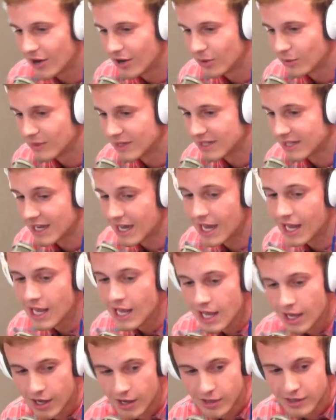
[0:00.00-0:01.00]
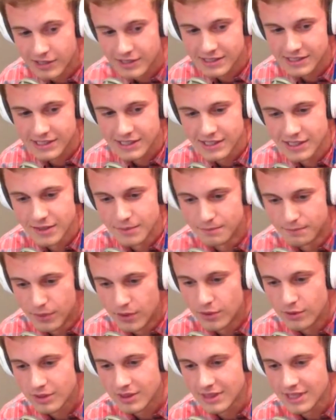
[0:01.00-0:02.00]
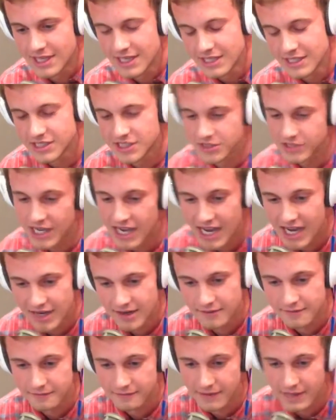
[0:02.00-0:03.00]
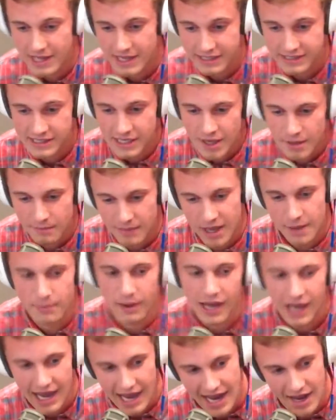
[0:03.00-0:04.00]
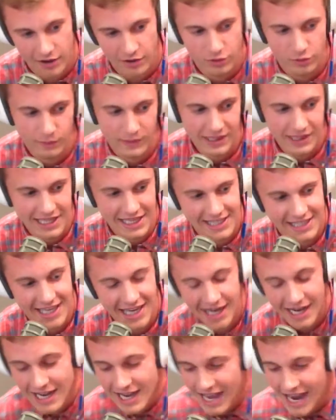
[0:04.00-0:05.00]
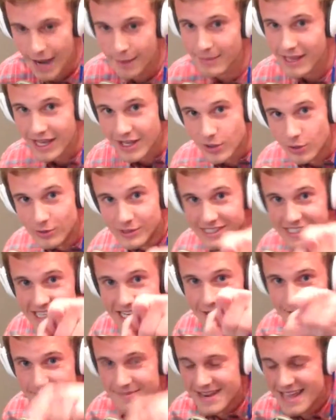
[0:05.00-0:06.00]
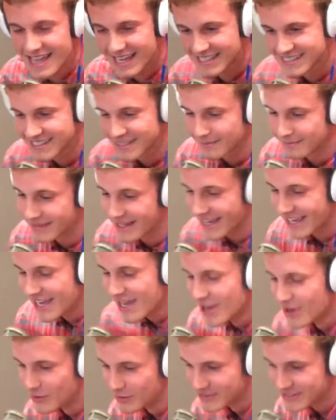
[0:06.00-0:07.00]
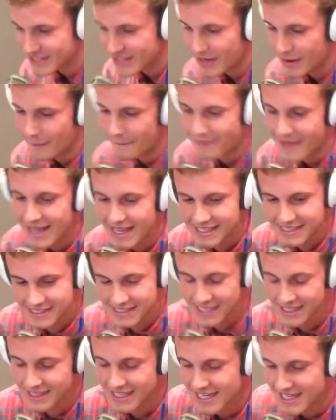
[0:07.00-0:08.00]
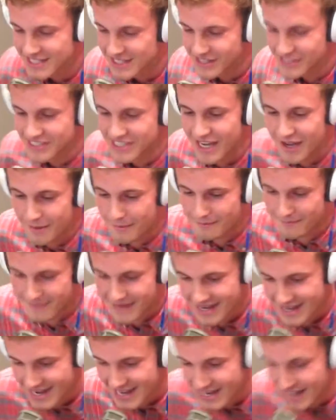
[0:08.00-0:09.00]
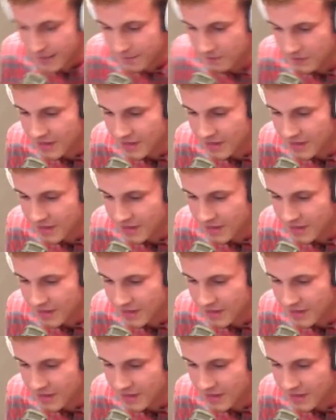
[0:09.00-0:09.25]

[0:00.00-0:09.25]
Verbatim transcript: We got Hugs in the booth and he's trying to flex. Man, but I don't really care. I'm like, who's up next? I'm like, who's the best? And then y'all shouting my name.